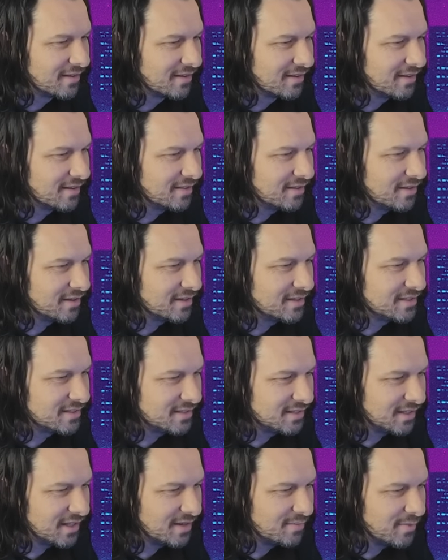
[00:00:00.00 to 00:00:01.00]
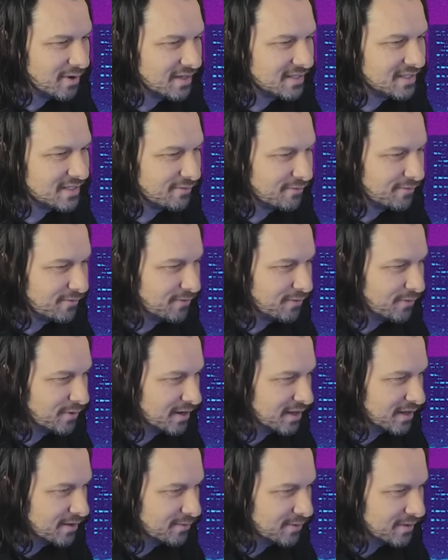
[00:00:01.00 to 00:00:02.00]
I think I still had my
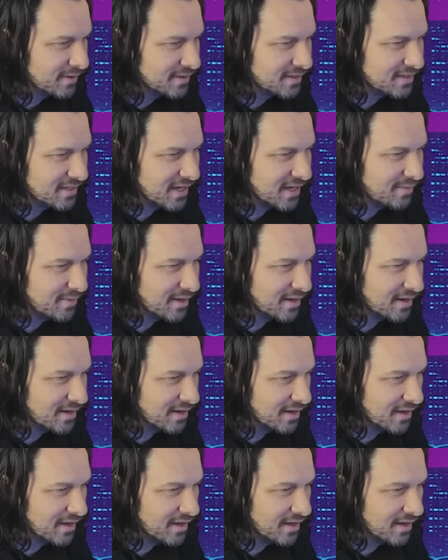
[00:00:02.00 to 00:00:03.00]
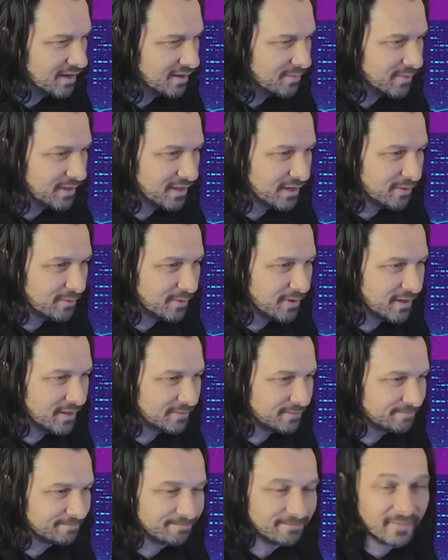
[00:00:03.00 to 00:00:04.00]
740 when this came out, and but you know what?
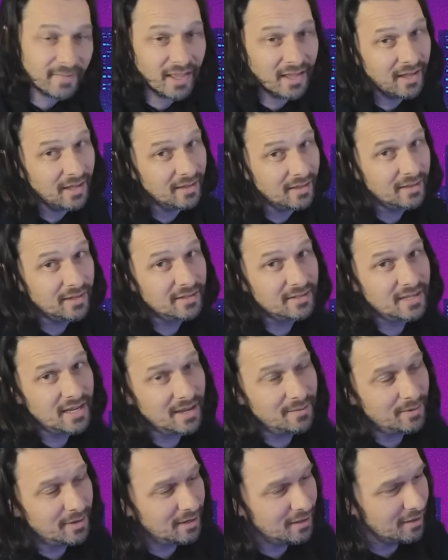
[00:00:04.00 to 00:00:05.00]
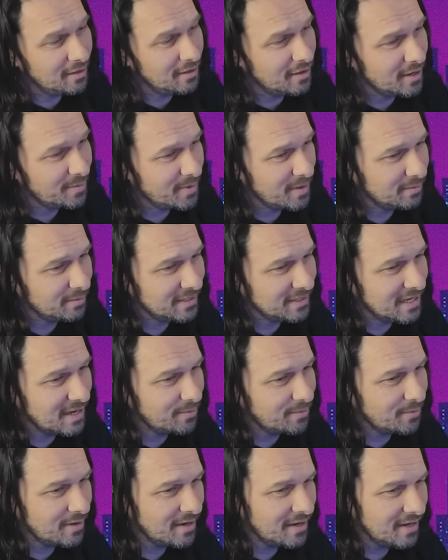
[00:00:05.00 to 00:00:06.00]
This game got a lot of people to
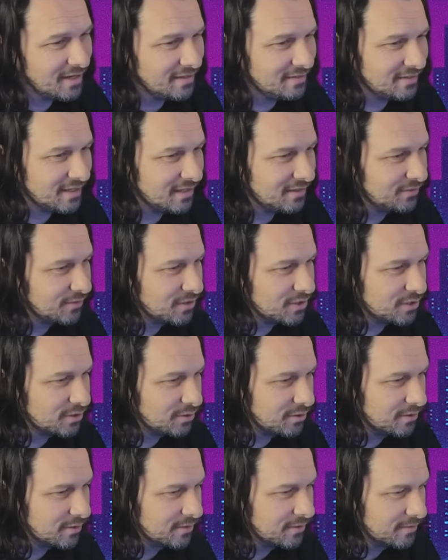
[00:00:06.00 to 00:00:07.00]
upgrade, that's for sure.